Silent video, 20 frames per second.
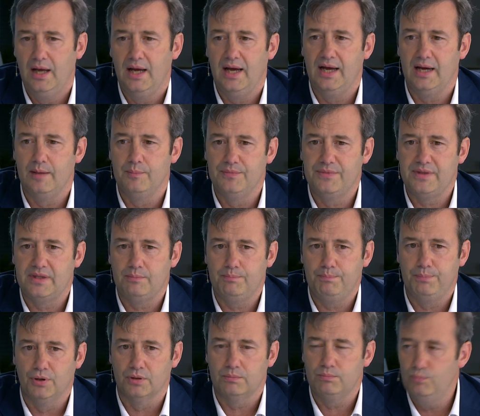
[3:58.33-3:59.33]
Um,
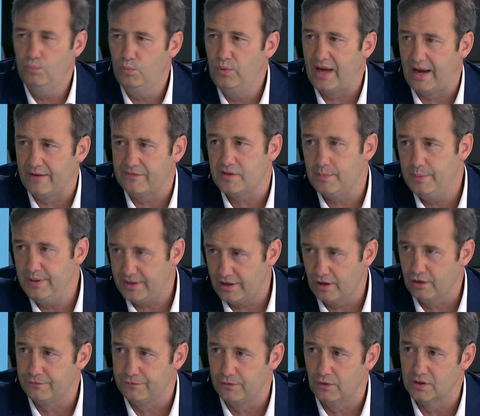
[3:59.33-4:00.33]
but we have to be
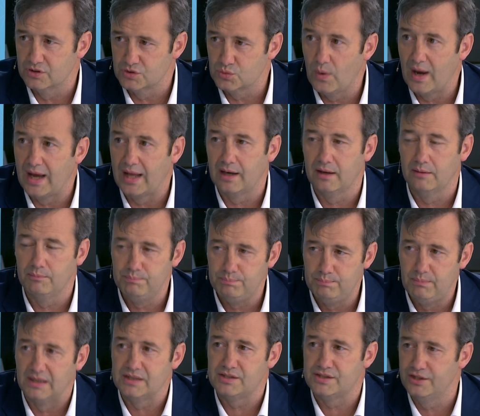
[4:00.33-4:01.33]
careful as well.
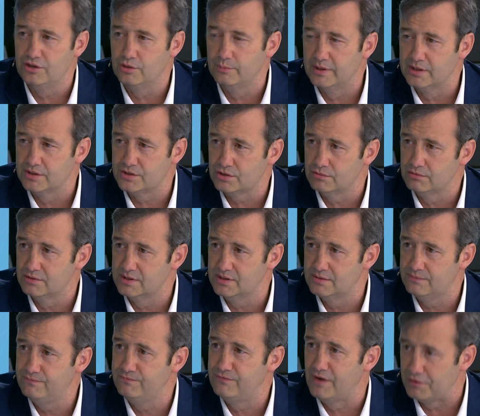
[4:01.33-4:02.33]
My senior minister
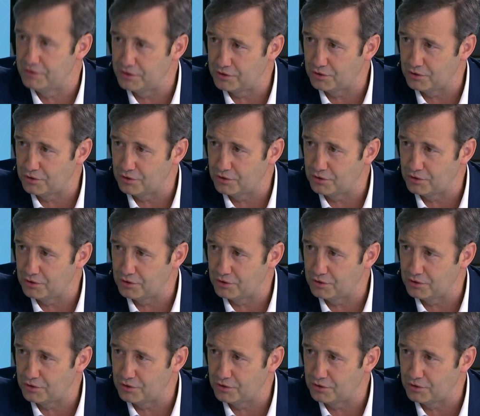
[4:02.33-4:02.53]
is very